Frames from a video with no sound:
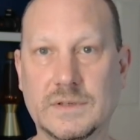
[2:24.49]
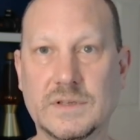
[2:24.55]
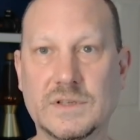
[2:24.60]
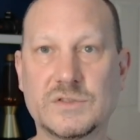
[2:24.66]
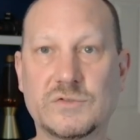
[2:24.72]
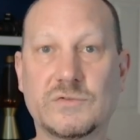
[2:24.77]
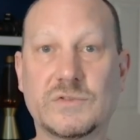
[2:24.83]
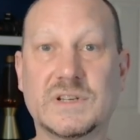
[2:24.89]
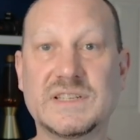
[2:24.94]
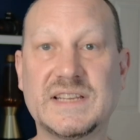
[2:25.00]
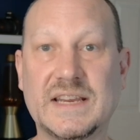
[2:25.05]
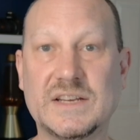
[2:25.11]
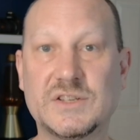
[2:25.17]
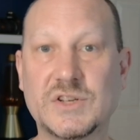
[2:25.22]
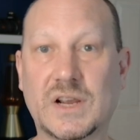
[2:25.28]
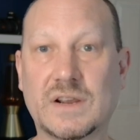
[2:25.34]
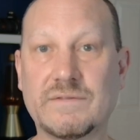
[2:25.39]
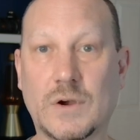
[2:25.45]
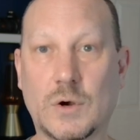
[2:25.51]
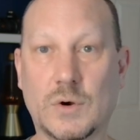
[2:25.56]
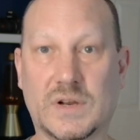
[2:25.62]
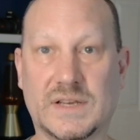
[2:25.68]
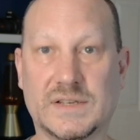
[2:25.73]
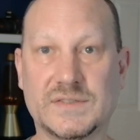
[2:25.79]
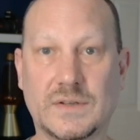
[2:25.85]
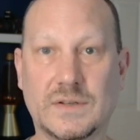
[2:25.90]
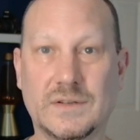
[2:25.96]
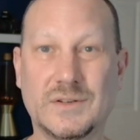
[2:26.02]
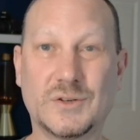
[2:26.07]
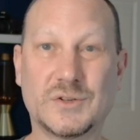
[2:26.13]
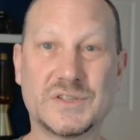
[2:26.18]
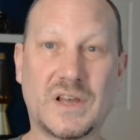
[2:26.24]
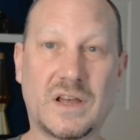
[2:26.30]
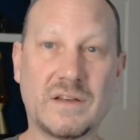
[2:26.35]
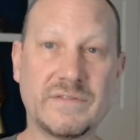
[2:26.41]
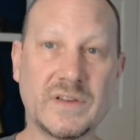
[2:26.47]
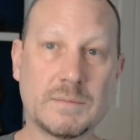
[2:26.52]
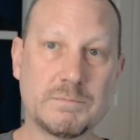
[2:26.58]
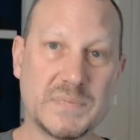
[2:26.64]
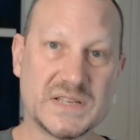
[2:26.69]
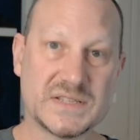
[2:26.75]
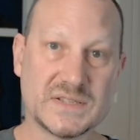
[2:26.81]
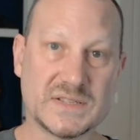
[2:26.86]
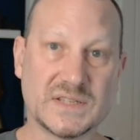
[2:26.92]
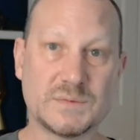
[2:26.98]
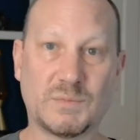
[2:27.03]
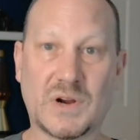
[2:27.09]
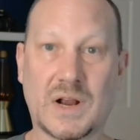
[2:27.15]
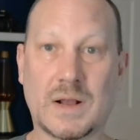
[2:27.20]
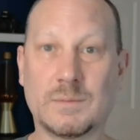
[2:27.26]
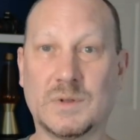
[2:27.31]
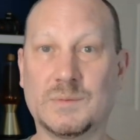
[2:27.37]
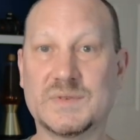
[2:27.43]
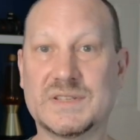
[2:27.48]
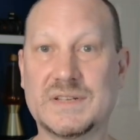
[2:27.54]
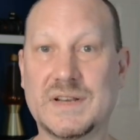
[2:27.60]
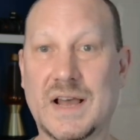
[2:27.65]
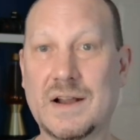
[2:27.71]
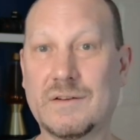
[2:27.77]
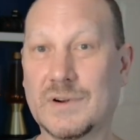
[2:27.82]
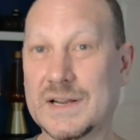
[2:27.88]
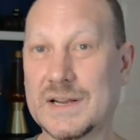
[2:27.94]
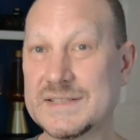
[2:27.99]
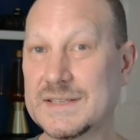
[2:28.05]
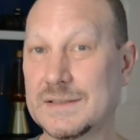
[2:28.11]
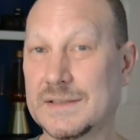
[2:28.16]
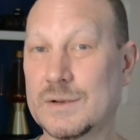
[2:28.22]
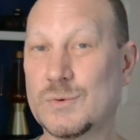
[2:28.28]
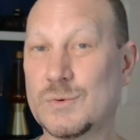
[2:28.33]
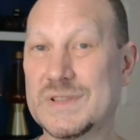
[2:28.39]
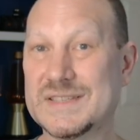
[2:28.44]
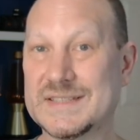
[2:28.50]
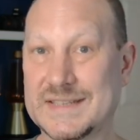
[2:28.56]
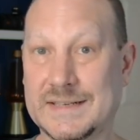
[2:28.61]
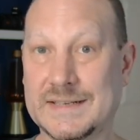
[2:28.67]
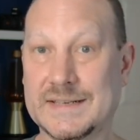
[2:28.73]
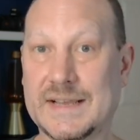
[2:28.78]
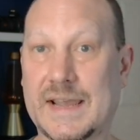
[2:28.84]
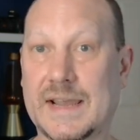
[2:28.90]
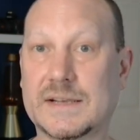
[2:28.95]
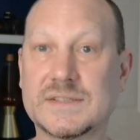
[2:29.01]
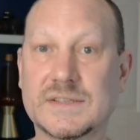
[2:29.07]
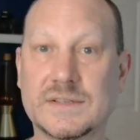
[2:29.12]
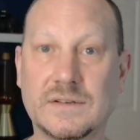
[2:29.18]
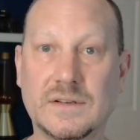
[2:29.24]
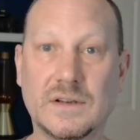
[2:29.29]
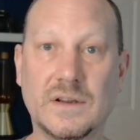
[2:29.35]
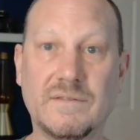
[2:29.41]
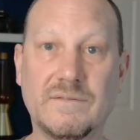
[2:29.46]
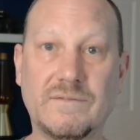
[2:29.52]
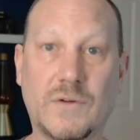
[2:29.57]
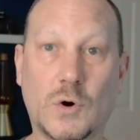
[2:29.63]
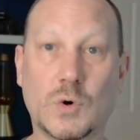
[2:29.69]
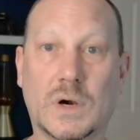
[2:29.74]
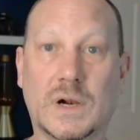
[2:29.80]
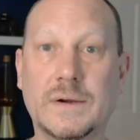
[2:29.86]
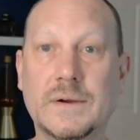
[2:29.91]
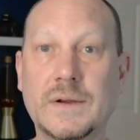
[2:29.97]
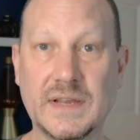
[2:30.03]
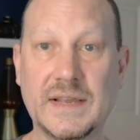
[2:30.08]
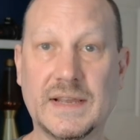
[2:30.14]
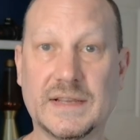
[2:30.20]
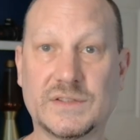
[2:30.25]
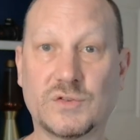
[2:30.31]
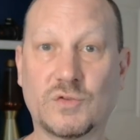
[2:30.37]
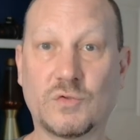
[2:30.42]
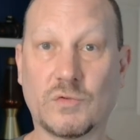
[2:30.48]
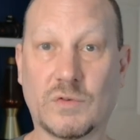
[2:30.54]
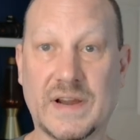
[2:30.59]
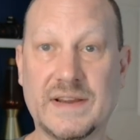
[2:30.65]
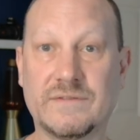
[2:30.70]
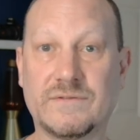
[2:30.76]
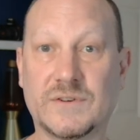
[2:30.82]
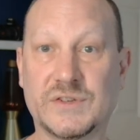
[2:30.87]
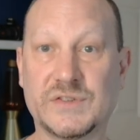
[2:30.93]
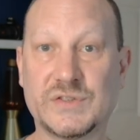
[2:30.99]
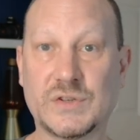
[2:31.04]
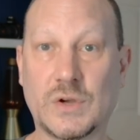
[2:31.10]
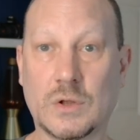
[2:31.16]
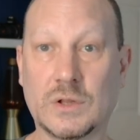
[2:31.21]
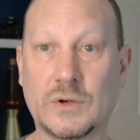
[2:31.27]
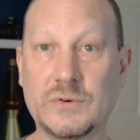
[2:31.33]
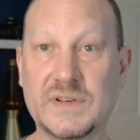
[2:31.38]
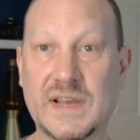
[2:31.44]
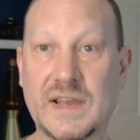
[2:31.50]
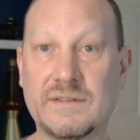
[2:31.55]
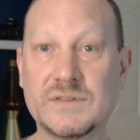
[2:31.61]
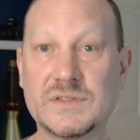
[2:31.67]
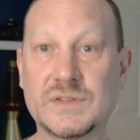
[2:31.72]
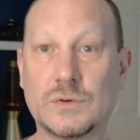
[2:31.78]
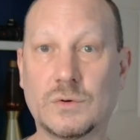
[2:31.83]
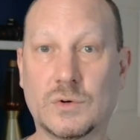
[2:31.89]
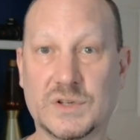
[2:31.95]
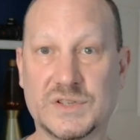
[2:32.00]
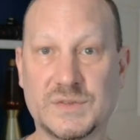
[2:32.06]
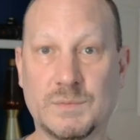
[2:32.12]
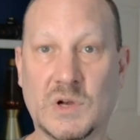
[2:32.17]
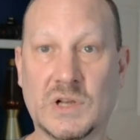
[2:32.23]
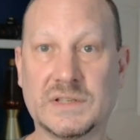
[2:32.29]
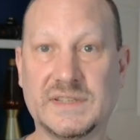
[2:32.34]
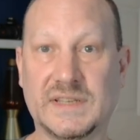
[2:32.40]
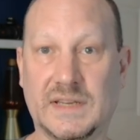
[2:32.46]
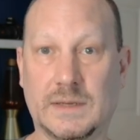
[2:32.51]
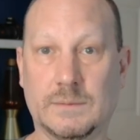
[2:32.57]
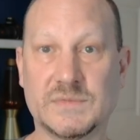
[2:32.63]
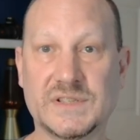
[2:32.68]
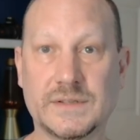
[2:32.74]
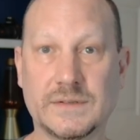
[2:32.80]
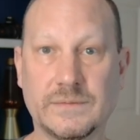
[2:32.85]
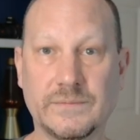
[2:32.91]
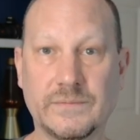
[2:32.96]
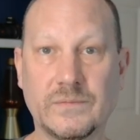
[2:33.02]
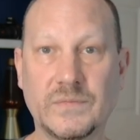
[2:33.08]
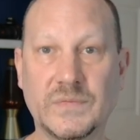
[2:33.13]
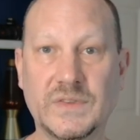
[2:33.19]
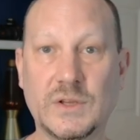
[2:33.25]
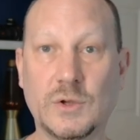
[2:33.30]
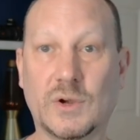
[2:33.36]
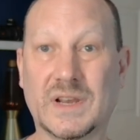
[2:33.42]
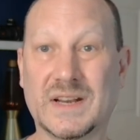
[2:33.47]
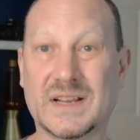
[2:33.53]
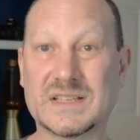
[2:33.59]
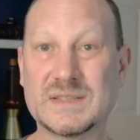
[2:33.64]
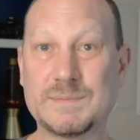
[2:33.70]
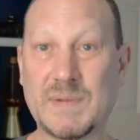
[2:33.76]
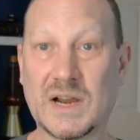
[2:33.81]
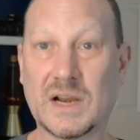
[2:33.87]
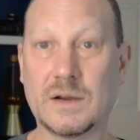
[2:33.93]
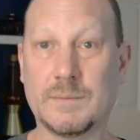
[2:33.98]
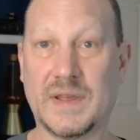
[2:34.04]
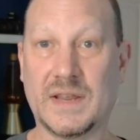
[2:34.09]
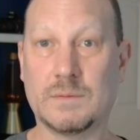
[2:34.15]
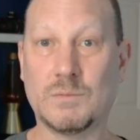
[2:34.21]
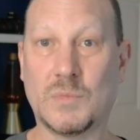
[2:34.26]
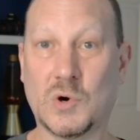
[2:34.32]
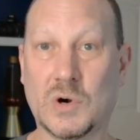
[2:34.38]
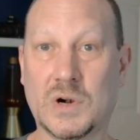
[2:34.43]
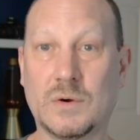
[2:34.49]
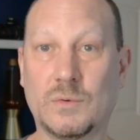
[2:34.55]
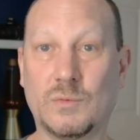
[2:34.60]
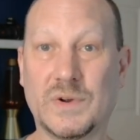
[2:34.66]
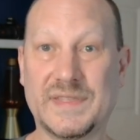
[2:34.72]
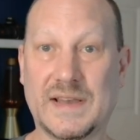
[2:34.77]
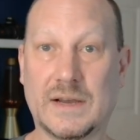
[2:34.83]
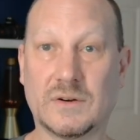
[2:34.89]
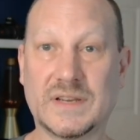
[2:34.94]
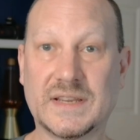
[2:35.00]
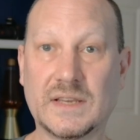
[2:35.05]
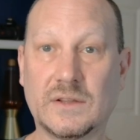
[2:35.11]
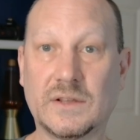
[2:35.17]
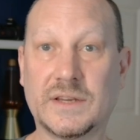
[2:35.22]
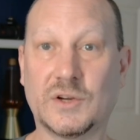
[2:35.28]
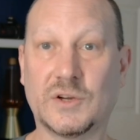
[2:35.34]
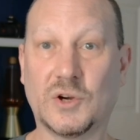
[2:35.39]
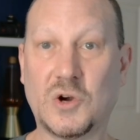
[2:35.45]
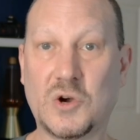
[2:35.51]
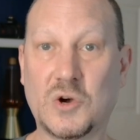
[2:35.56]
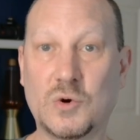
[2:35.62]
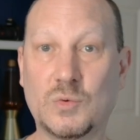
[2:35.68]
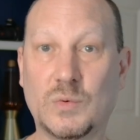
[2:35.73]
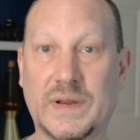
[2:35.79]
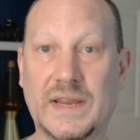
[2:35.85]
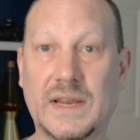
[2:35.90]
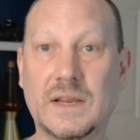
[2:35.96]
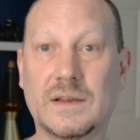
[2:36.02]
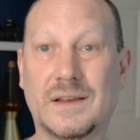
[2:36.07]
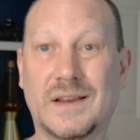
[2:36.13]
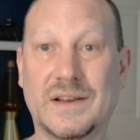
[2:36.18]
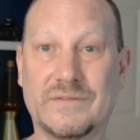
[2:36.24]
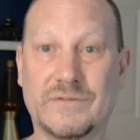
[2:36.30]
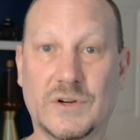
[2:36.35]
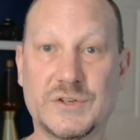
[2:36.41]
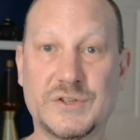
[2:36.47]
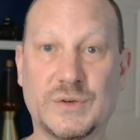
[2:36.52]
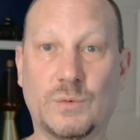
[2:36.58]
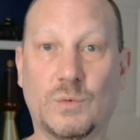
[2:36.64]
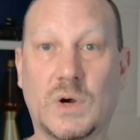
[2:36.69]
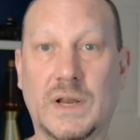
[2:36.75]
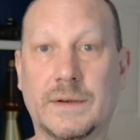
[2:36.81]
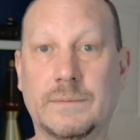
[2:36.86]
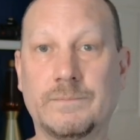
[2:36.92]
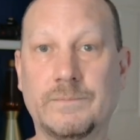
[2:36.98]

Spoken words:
Strategic focus. You're solving business problems, not wrestling with syntax. 4. It's great for solo devs or small teams. You can experiment more without killing your whole week on version 1.